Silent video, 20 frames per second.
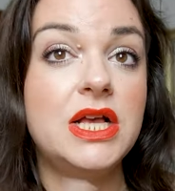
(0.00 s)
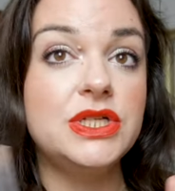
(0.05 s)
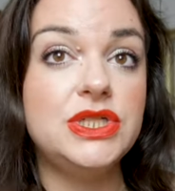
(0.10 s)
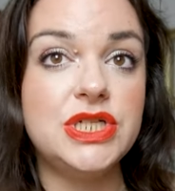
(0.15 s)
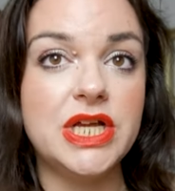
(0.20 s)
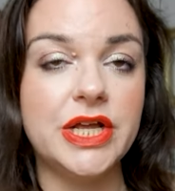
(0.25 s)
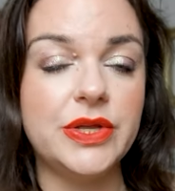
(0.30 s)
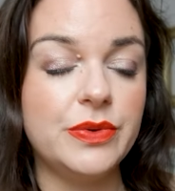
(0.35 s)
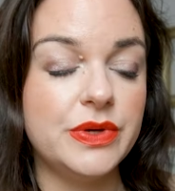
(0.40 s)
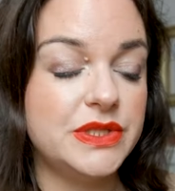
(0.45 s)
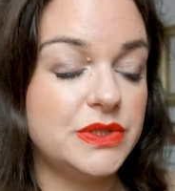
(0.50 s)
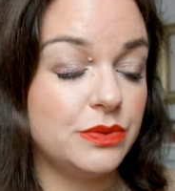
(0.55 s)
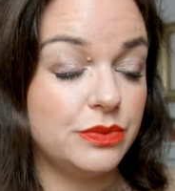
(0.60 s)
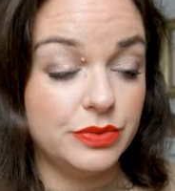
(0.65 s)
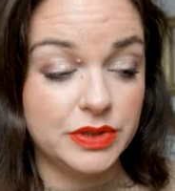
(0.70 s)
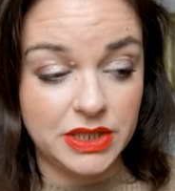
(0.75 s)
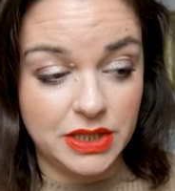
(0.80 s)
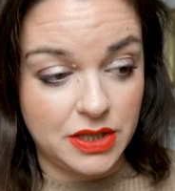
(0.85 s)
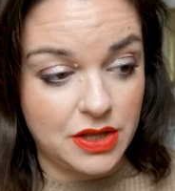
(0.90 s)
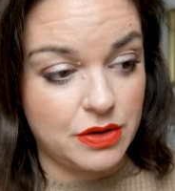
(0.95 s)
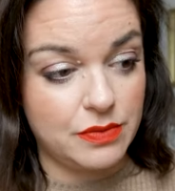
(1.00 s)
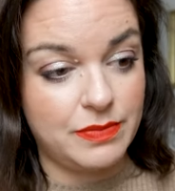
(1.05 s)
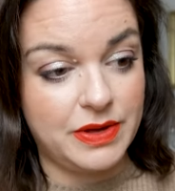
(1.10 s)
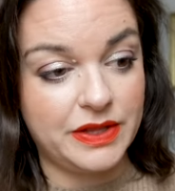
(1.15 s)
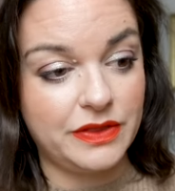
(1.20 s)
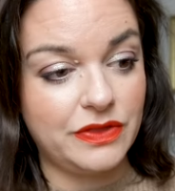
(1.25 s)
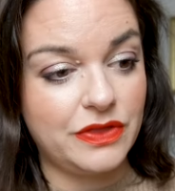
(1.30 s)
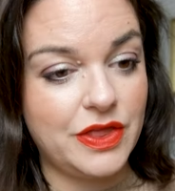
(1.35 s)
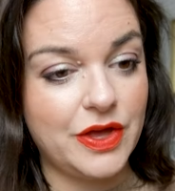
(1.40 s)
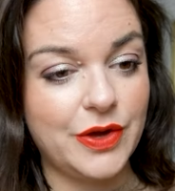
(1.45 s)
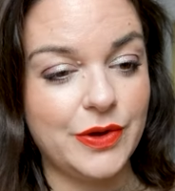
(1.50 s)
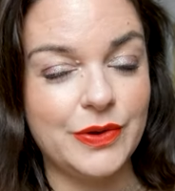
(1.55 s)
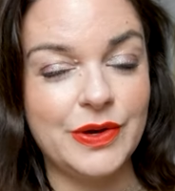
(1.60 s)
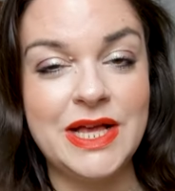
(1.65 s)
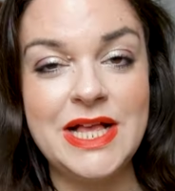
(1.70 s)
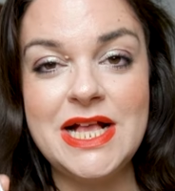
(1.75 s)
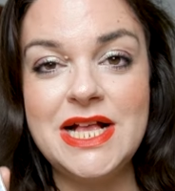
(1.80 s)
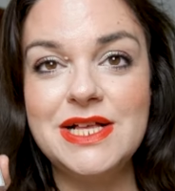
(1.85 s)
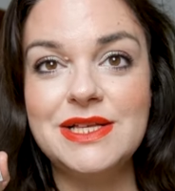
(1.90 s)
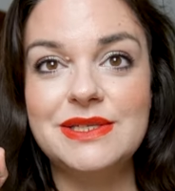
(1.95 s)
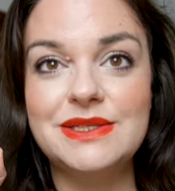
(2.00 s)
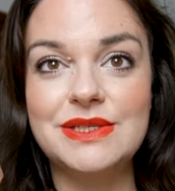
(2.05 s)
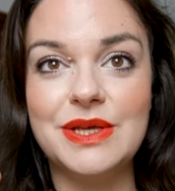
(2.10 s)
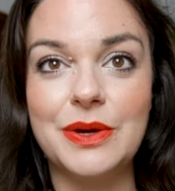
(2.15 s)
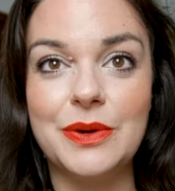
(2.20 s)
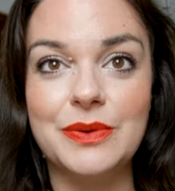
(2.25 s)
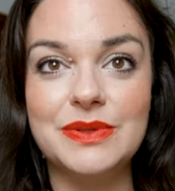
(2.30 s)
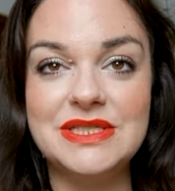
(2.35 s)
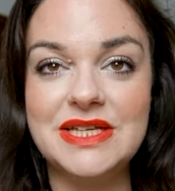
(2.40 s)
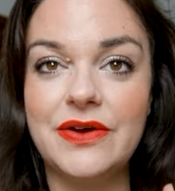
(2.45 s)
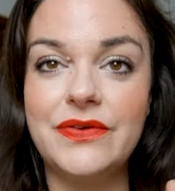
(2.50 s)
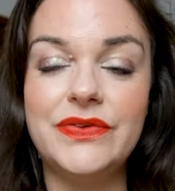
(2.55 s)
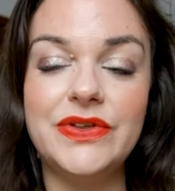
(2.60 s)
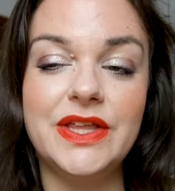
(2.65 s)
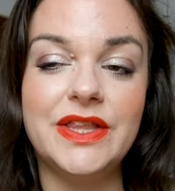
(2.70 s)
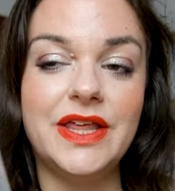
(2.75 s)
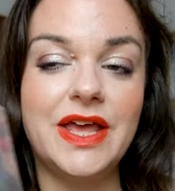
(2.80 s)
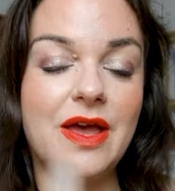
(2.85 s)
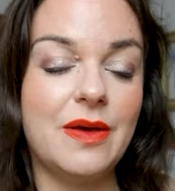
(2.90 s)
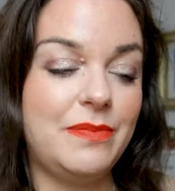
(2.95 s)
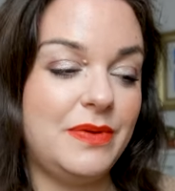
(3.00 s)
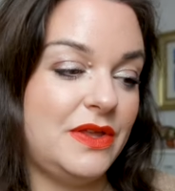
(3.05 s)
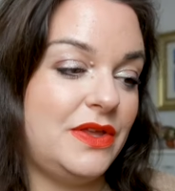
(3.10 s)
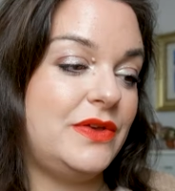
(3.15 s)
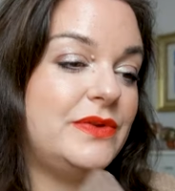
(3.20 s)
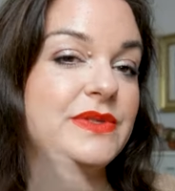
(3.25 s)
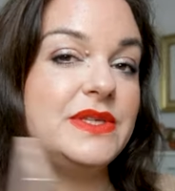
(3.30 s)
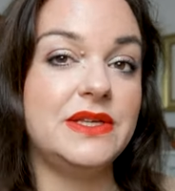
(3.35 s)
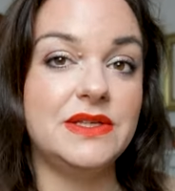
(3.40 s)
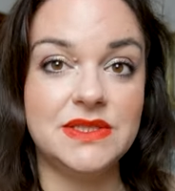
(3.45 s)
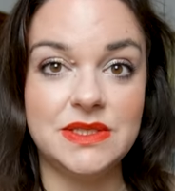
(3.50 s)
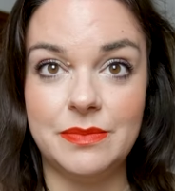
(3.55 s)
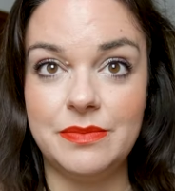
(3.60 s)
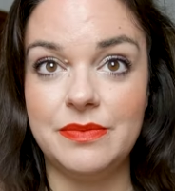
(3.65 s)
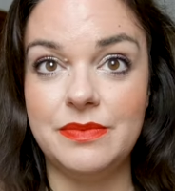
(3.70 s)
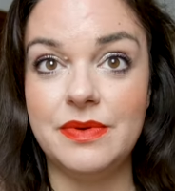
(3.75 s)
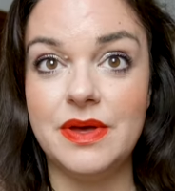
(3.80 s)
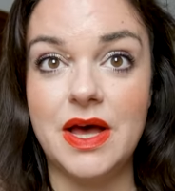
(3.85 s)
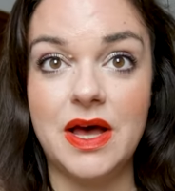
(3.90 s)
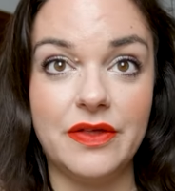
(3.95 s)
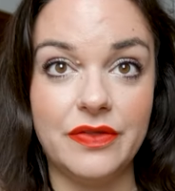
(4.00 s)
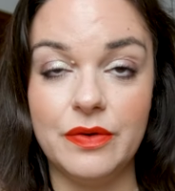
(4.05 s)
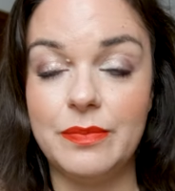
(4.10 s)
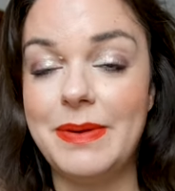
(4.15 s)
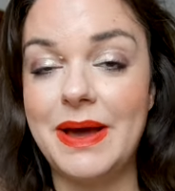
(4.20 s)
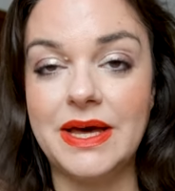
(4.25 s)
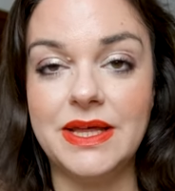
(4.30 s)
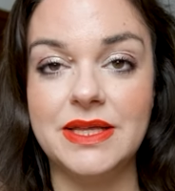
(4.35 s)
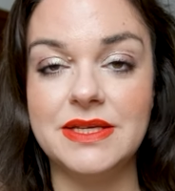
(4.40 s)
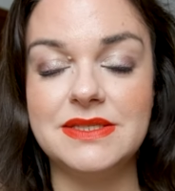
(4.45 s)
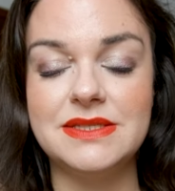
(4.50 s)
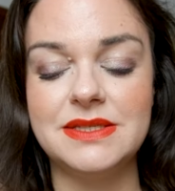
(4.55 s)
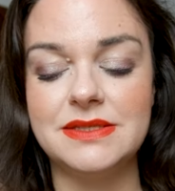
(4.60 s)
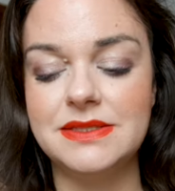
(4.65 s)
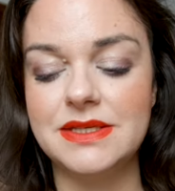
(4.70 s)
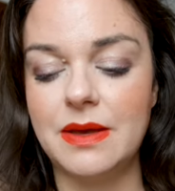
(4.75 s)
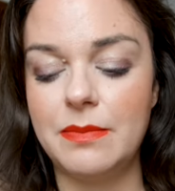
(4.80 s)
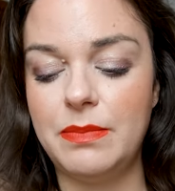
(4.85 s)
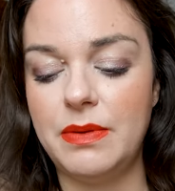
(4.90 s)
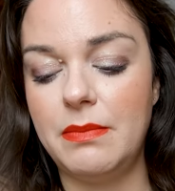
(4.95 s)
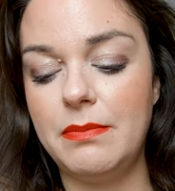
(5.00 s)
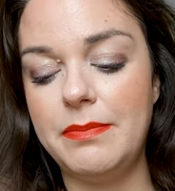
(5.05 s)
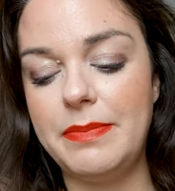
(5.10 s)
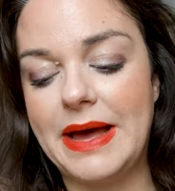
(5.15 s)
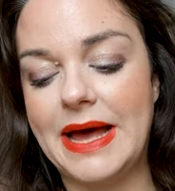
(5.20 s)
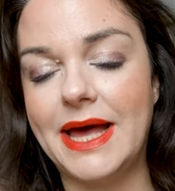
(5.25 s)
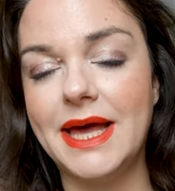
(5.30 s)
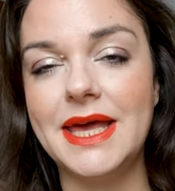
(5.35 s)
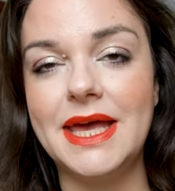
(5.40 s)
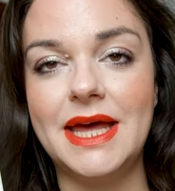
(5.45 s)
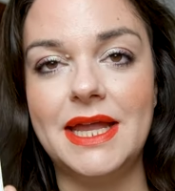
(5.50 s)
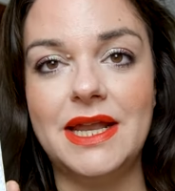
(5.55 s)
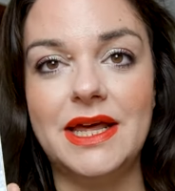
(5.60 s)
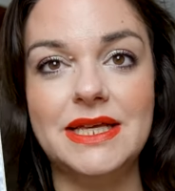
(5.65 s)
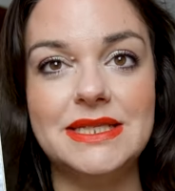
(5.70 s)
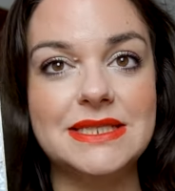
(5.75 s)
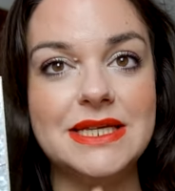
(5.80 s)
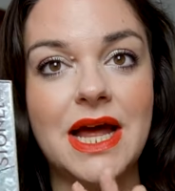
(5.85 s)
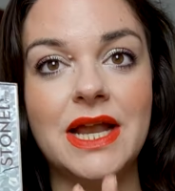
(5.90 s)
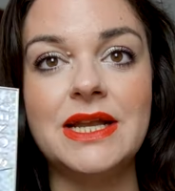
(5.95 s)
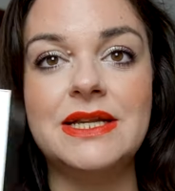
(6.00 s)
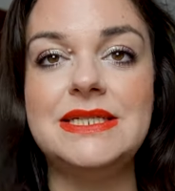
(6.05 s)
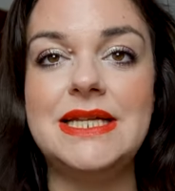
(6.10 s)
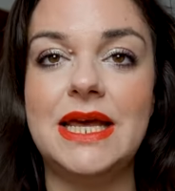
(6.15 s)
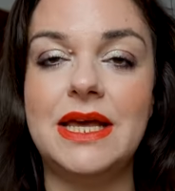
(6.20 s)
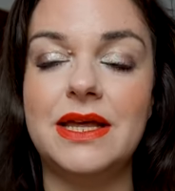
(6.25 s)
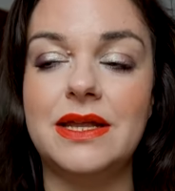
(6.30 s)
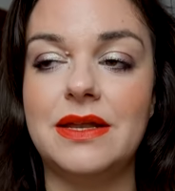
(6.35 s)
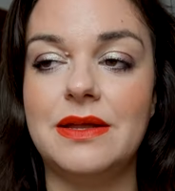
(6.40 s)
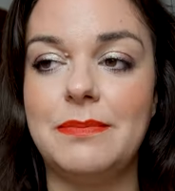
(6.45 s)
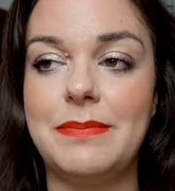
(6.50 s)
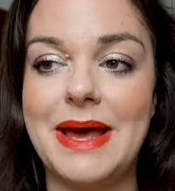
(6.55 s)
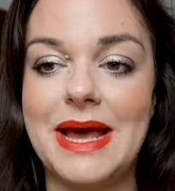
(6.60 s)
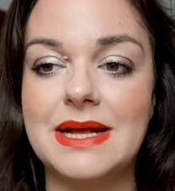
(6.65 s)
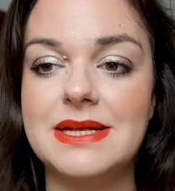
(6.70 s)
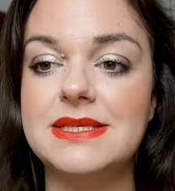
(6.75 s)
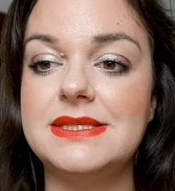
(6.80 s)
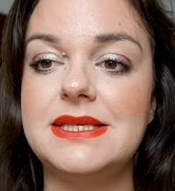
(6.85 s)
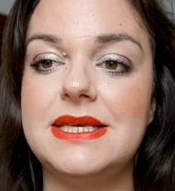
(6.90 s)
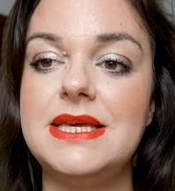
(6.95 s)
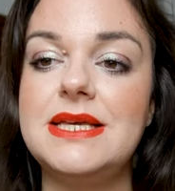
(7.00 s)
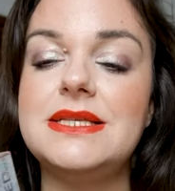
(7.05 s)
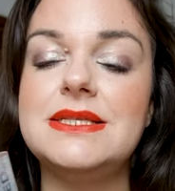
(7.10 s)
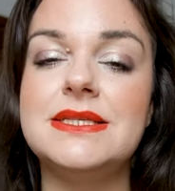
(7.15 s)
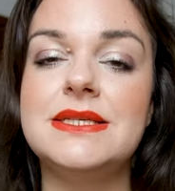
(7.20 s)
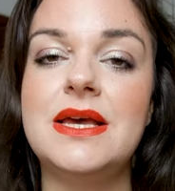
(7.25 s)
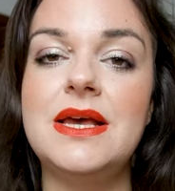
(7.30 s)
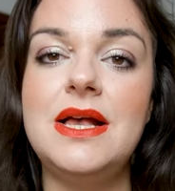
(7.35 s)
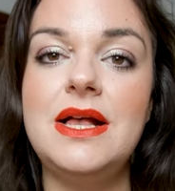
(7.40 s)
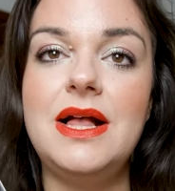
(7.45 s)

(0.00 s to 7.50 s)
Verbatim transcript: January is a really long month though. So definitely have been using some other palettes since I've been back and it's kind of taken a back seat.